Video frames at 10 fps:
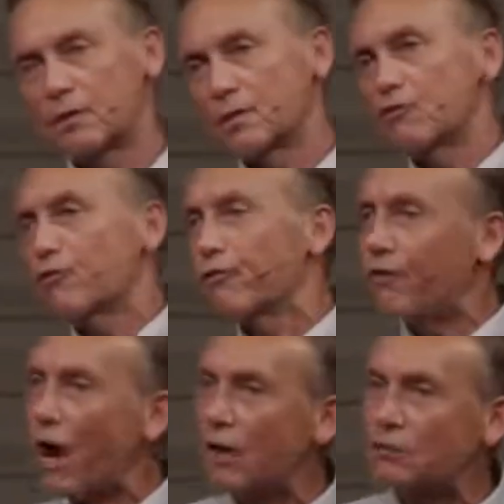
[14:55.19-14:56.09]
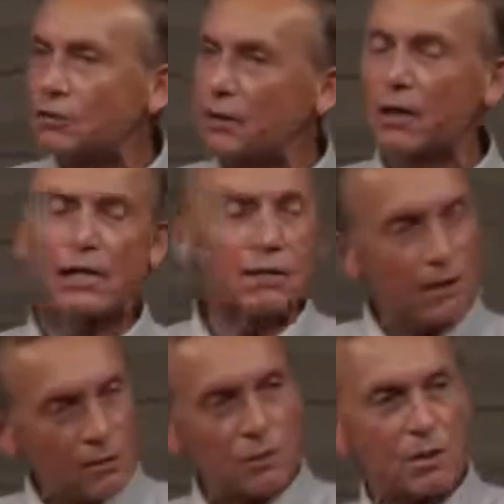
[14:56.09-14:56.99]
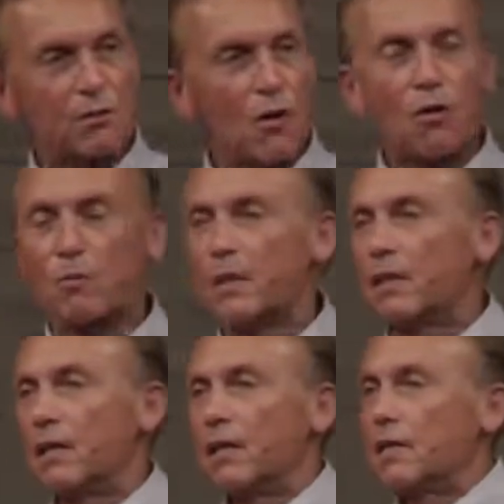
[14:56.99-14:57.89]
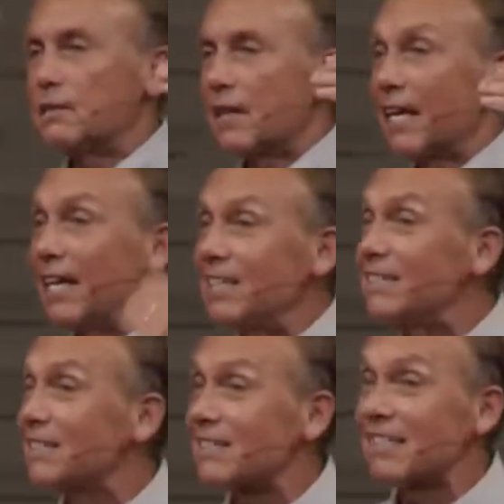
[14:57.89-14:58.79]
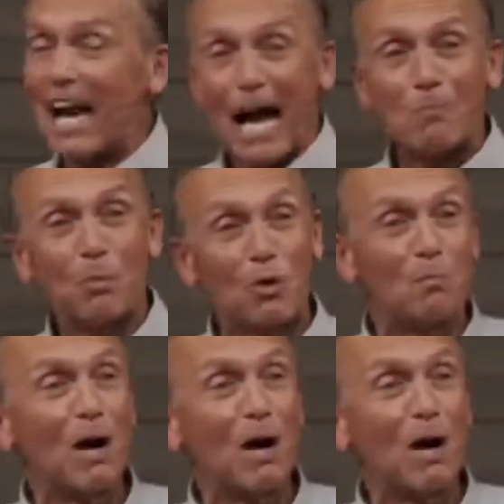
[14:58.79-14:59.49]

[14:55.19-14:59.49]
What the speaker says: And they said, your father, you know, he was in the army. He said, he just got